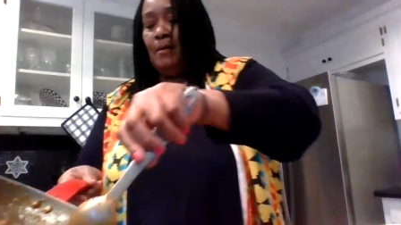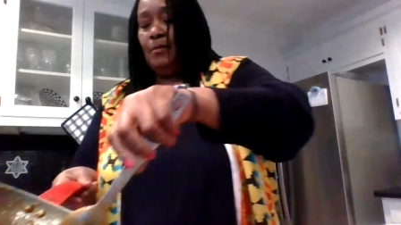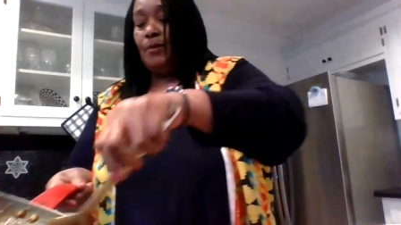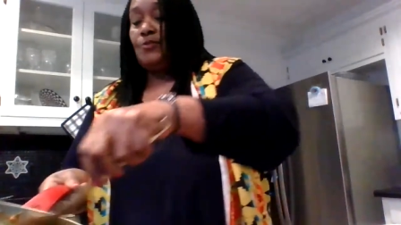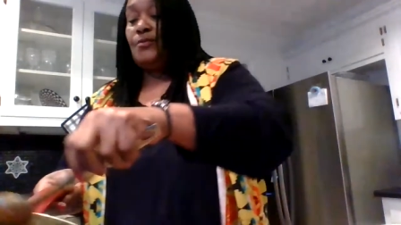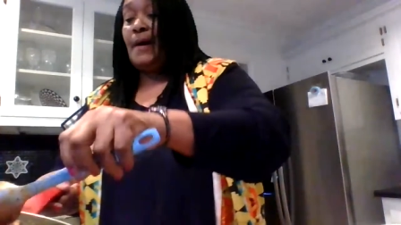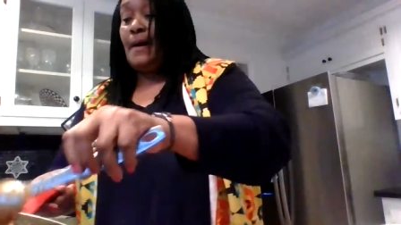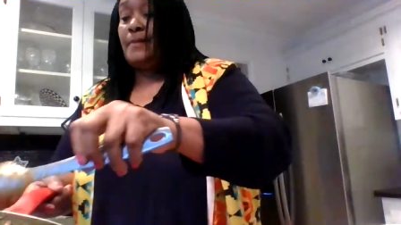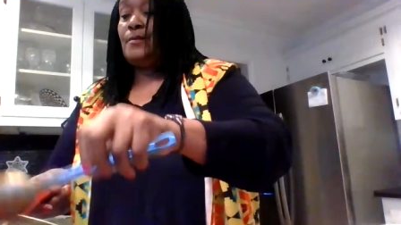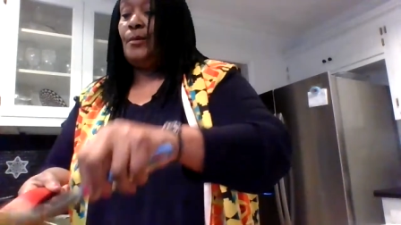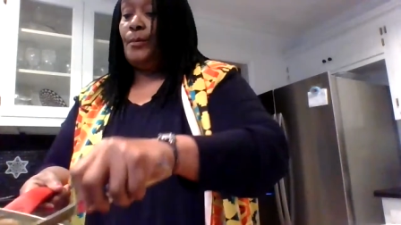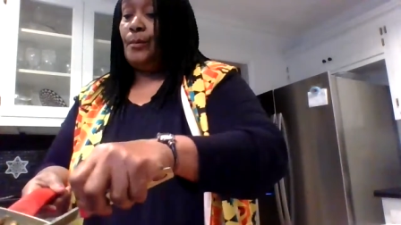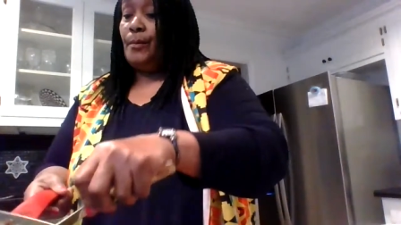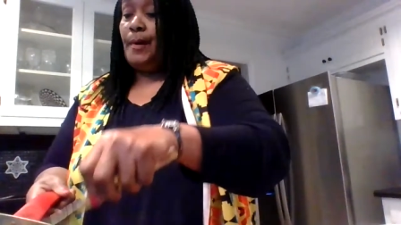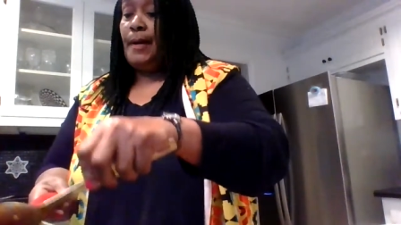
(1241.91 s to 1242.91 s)
We're trying to
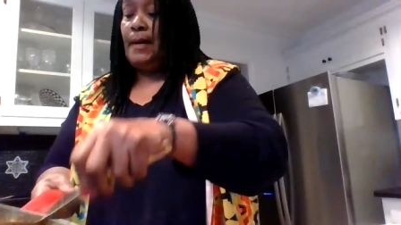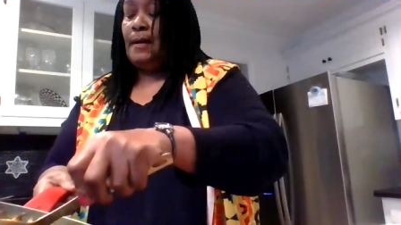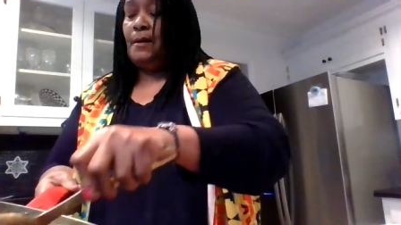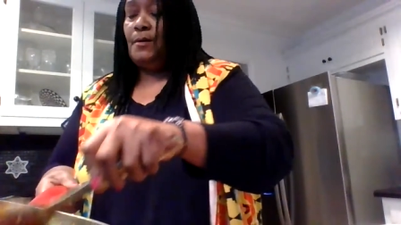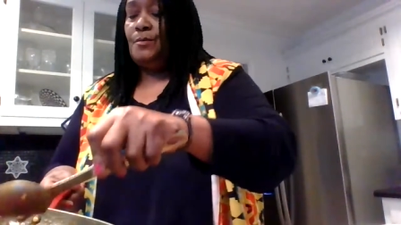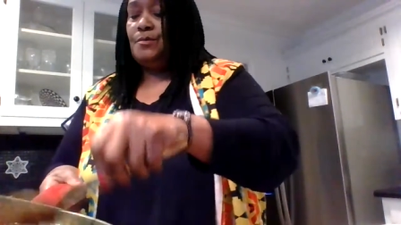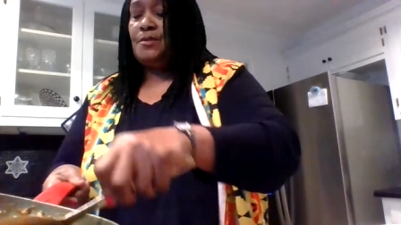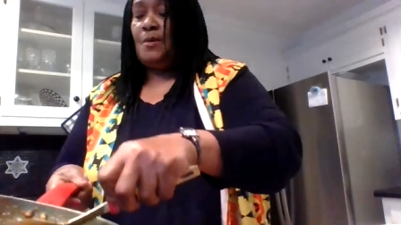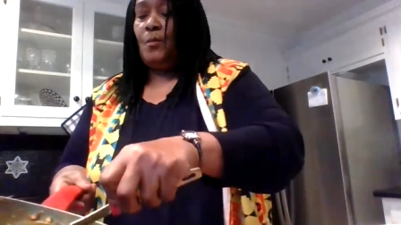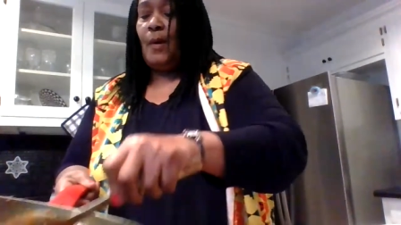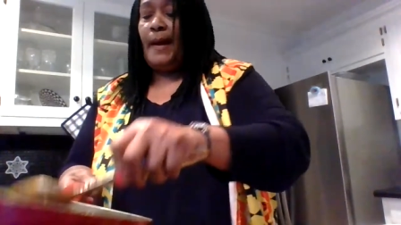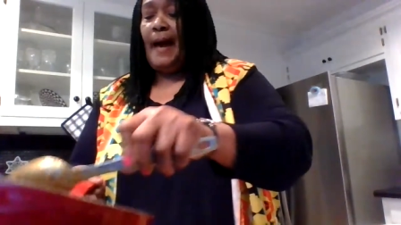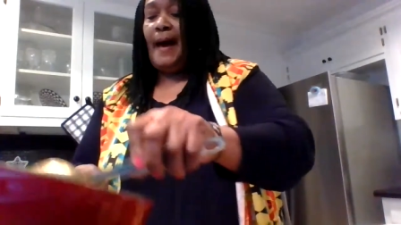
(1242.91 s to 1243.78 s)
really lose some weight.